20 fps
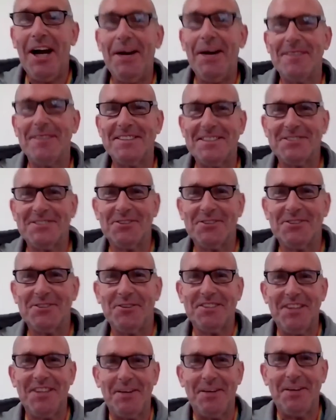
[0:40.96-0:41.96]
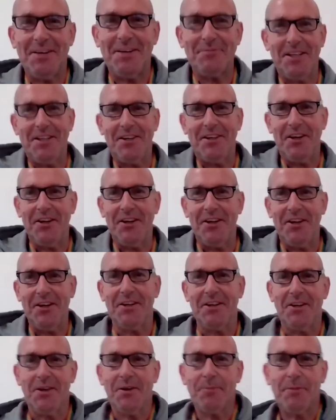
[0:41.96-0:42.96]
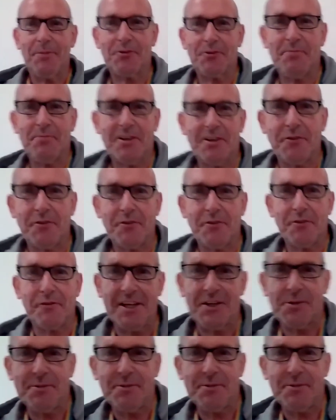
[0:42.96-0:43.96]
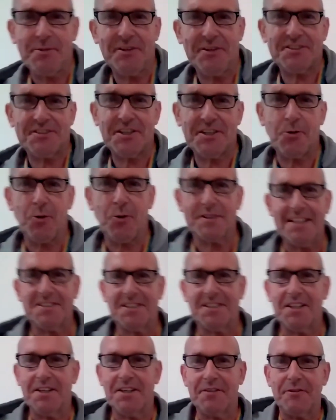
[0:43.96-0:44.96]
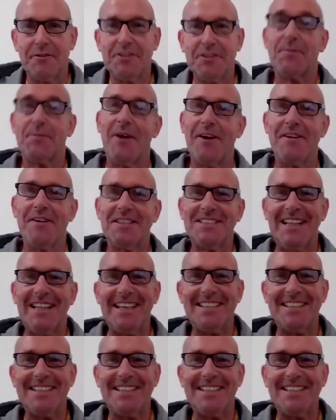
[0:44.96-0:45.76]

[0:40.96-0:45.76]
Andy Toynton. I'm the uh, Building Recovery and Community Coordinator for Inspire East